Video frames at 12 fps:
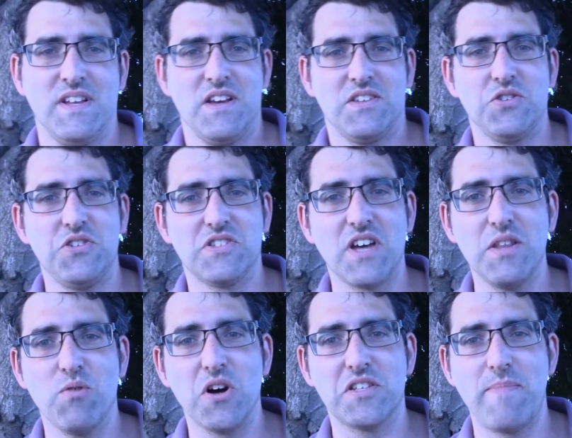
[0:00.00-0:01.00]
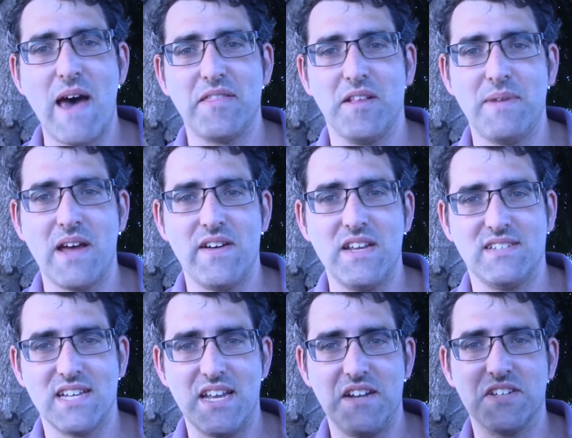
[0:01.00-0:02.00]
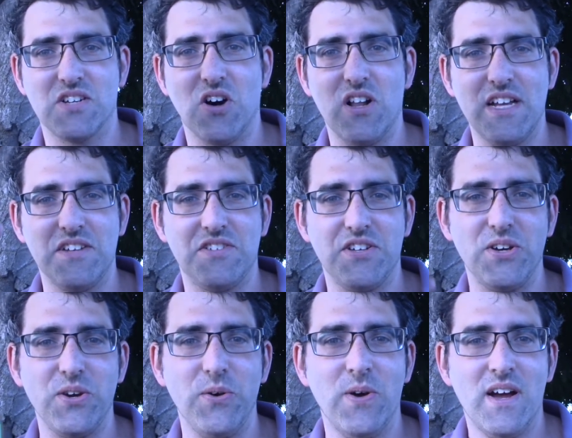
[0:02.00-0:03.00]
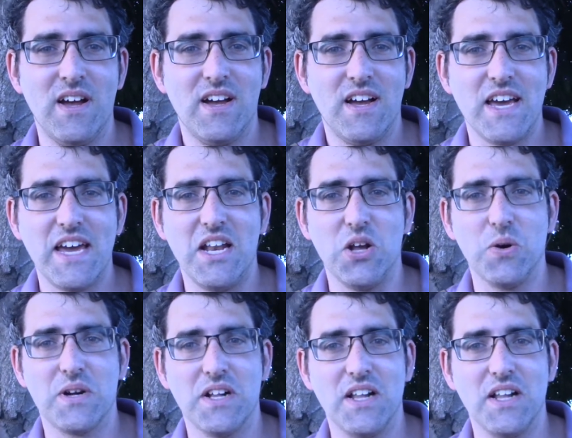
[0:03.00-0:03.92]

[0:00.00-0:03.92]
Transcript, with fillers: So just on the walk to Bethlehem now I decided to call into a local